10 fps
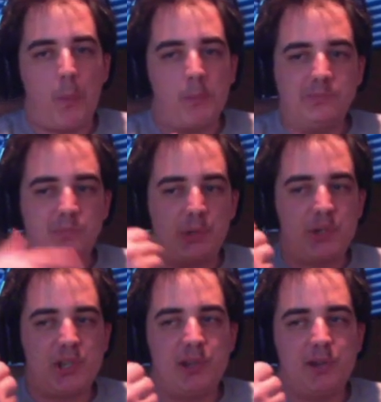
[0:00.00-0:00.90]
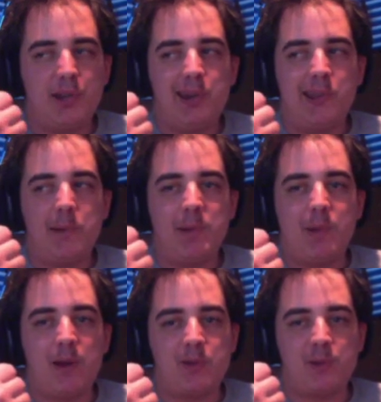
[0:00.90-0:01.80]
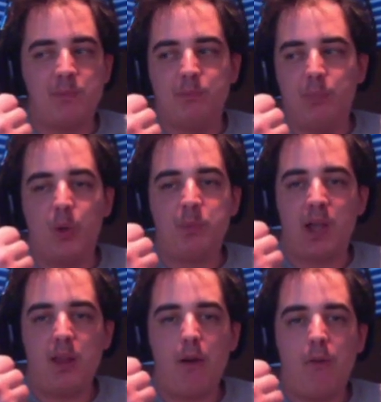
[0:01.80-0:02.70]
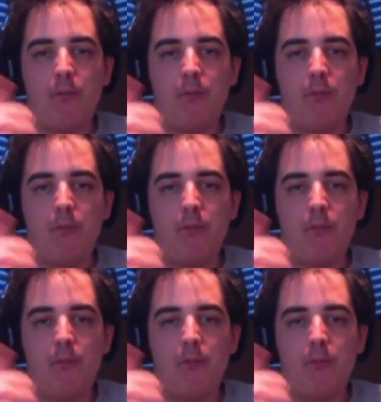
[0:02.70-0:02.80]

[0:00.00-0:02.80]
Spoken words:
Or sitting here eating gummy bears and blowing my head off.